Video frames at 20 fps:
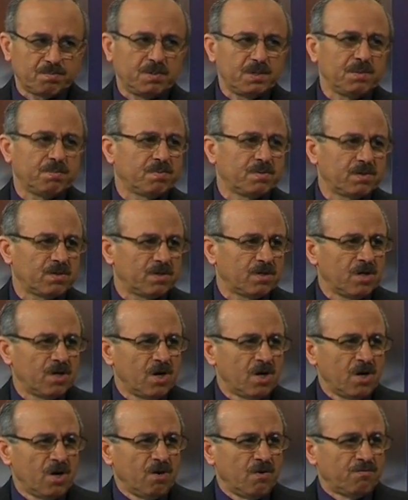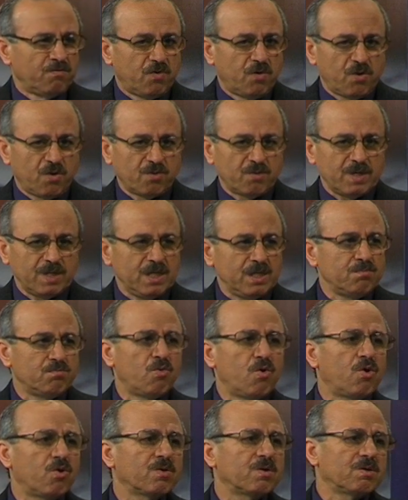people for
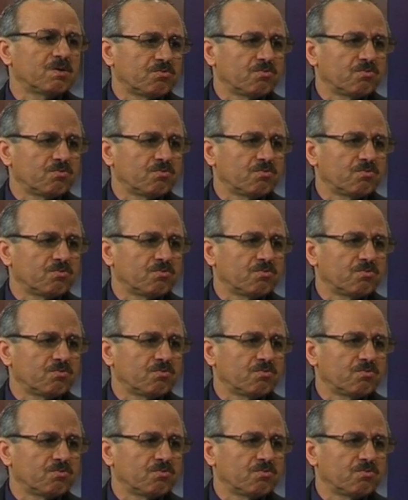immoral